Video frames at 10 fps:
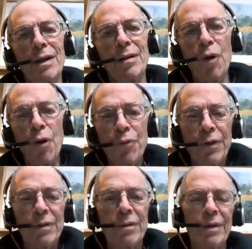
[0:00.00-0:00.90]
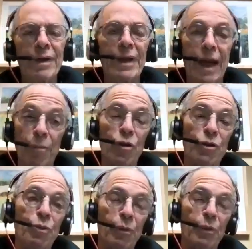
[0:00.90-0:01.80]
in both in
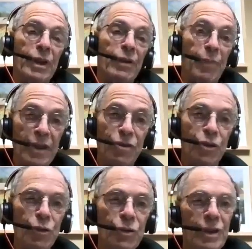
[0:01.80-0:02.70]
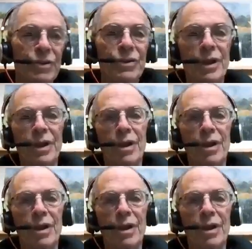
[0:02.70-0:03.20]
Amherst, where we live, Massachusetts,